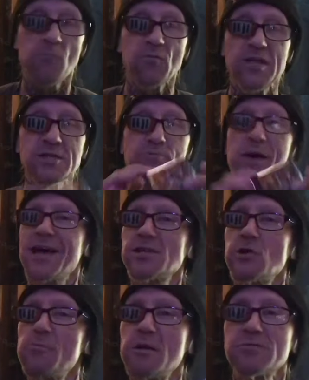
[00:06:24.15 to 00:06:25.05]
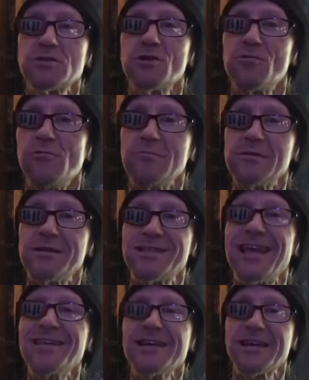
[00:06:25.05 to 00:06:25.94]
These packs open up so
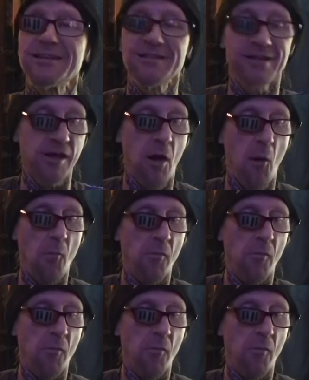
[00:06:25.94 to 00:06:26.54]
delicately.